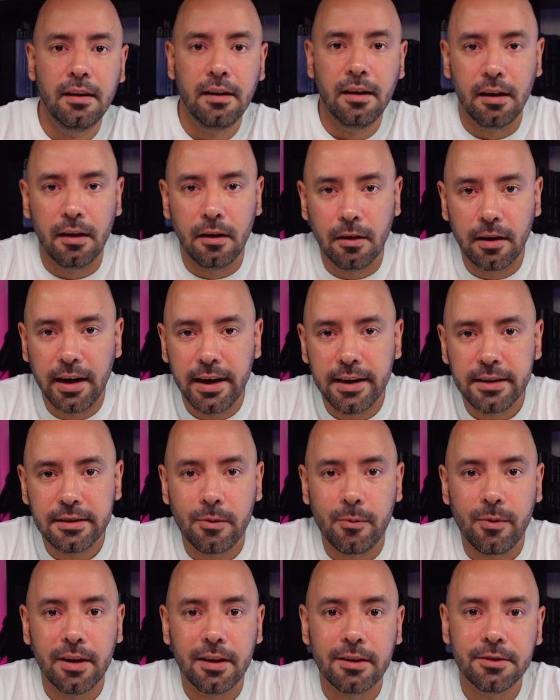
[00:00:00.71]
Hello guys,
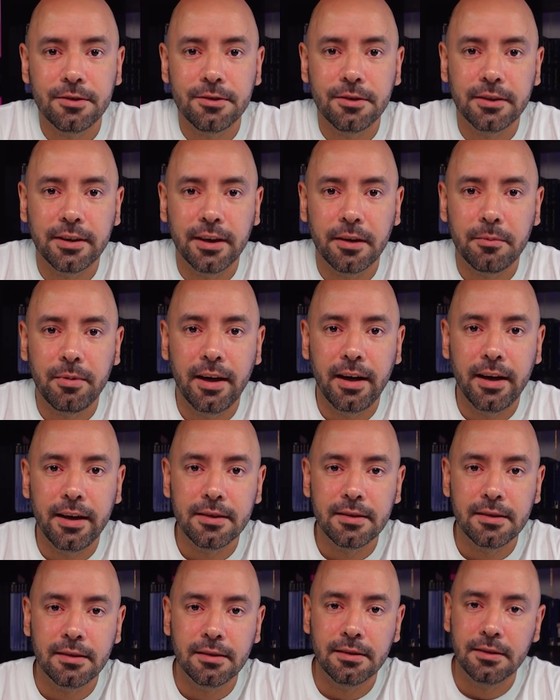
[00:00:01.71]
welcome to
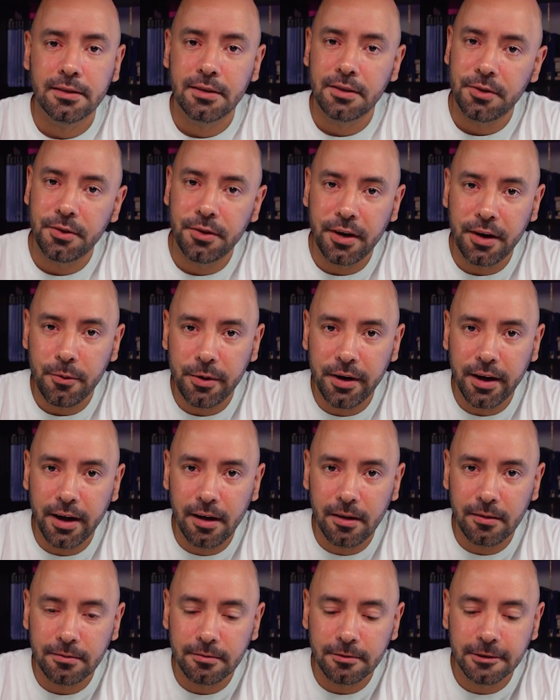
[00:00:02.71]
techvice. Today we
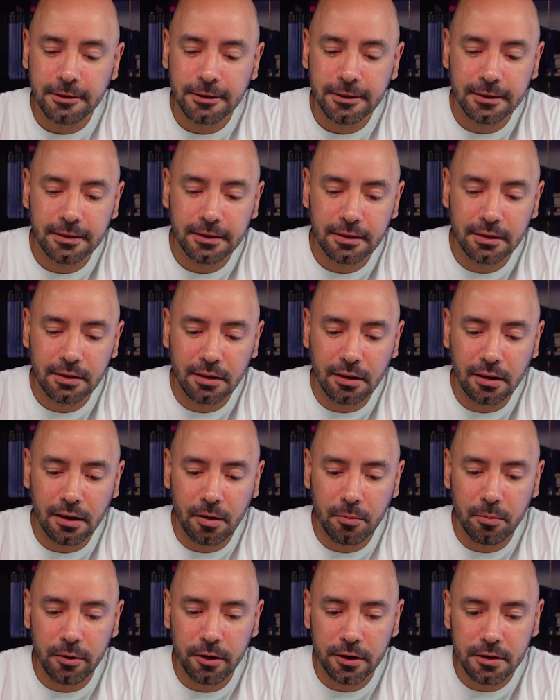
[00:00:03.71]
have a
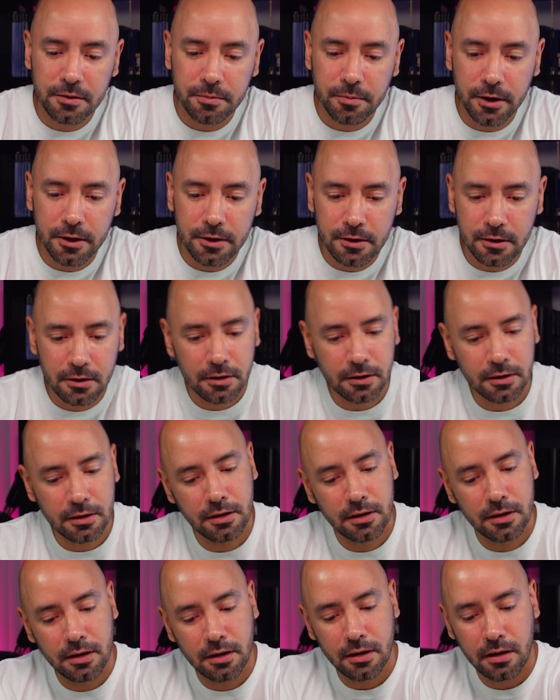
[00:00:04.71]
very special
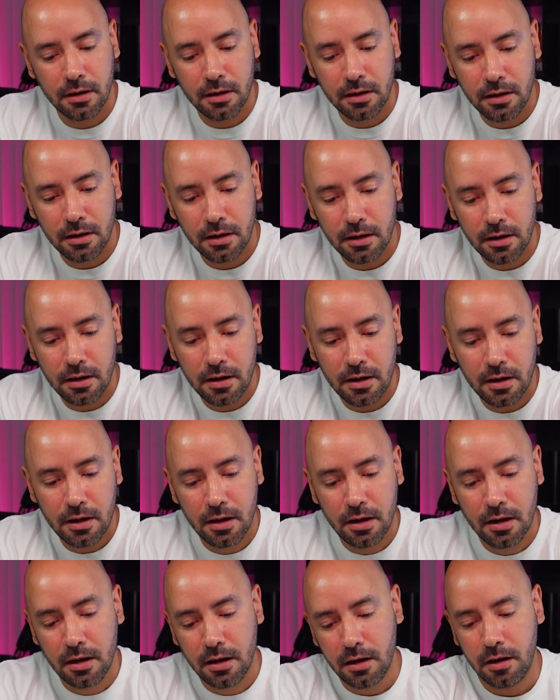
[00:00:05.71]

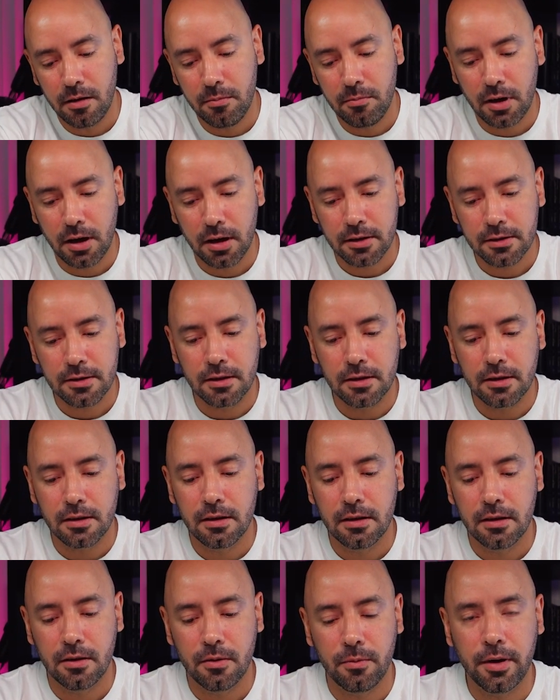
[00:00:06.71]
unboxing.
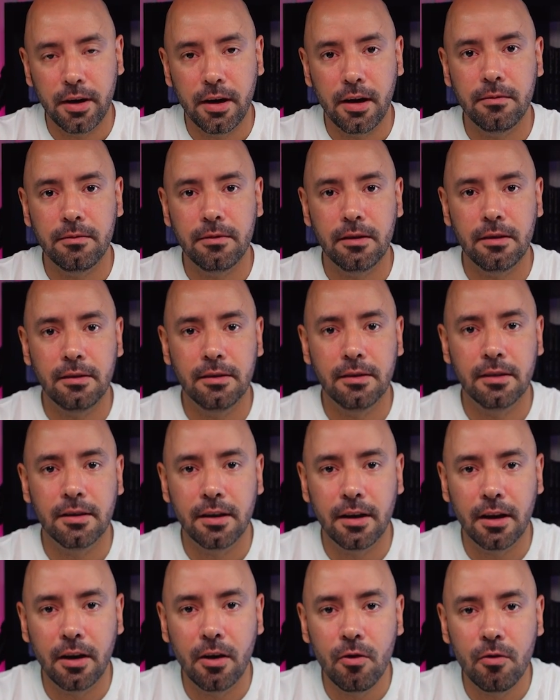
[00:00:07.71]
We have
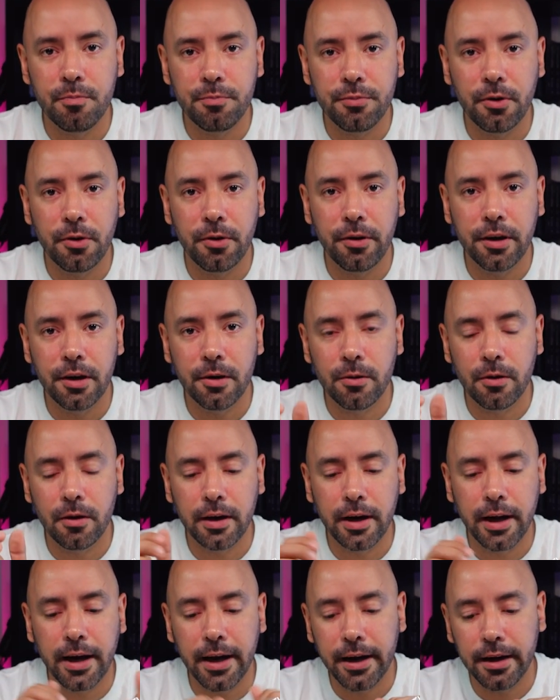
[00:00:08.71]
the GoPro Hero
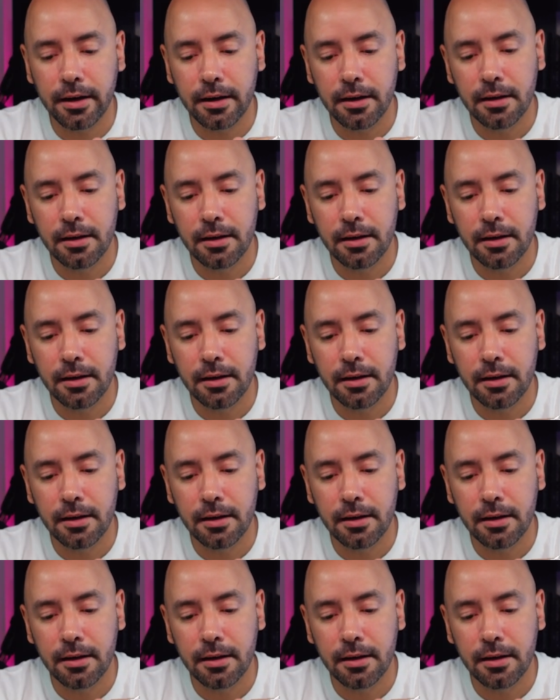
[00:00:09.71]
9,